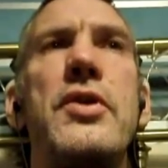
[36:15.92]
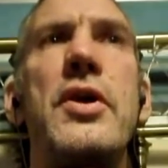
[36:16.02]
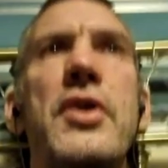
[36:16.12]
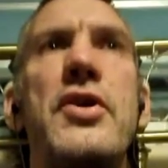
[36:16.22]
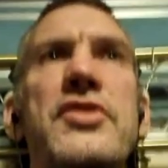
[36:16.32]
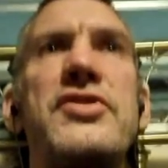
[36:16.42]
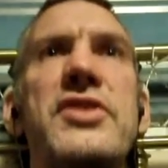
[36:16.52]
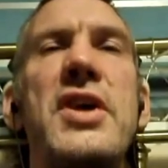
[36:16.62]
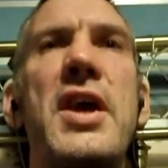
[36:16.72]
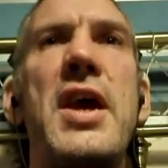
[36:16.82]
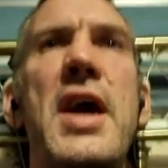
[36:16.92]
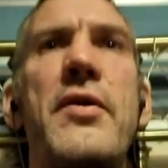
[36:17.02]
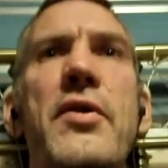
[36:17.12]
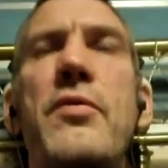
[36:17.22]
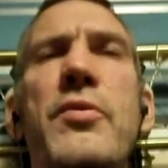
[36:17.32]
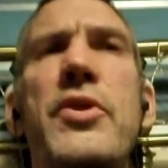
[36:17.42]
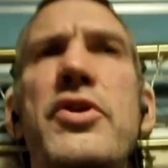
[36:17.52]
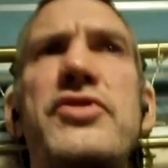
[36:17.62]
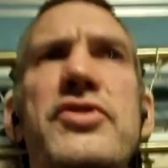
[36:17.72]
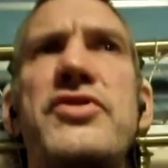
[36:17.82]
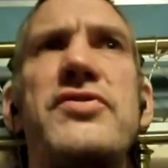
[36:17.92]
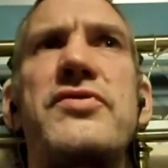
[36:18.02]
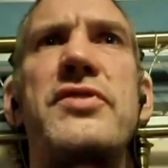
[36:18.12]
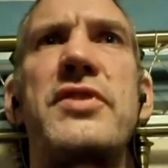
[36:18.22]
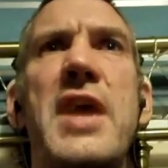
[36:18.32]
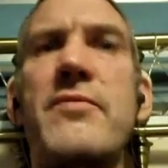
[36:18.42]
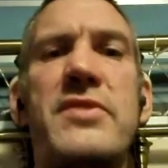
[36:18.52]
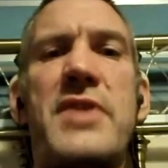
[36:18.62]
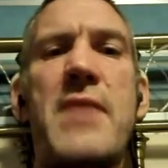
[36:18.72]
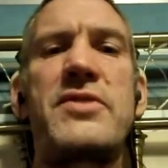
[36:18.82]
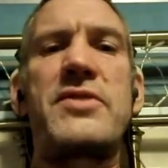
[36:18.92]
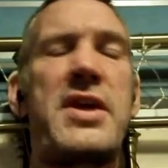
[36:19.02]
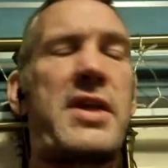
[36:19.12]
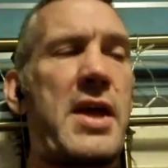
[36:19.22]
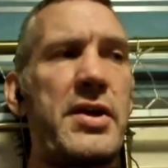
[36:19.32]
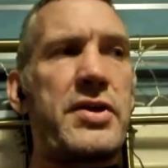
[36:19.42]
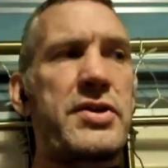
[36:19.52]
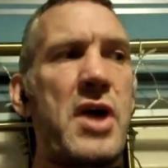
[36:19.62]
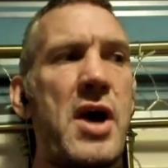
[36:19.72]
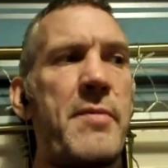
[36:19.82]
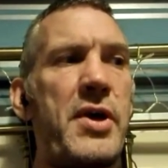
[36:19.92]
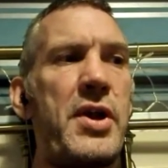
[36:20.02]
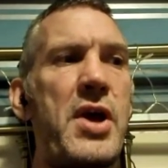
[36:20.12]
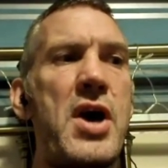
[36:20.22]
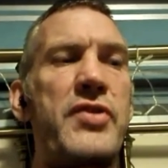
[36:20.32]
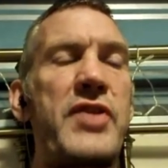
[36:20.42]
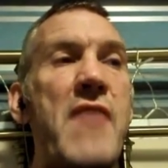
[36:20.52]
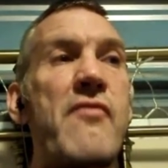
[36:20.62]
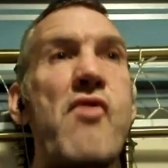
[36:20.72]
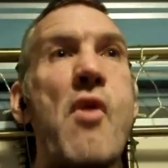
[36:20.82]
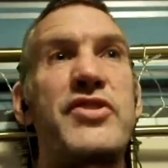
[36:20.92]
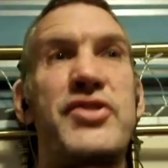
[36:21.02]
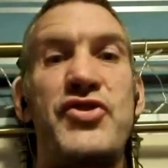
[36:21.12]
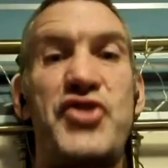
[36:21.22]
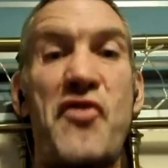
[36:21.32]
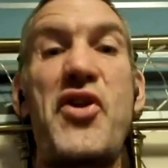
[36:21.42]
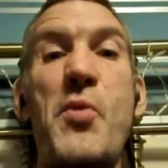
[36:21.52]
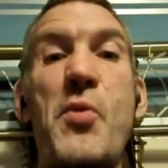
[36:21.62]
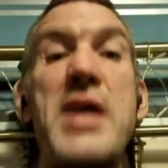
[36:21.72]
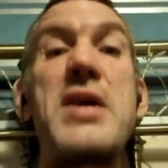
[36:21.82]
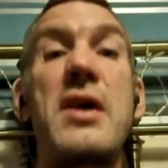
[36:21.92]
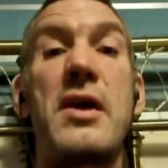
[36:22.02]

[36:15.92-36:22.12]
Because we used to just, that was it then at the time. And Darryl Robinson during the week,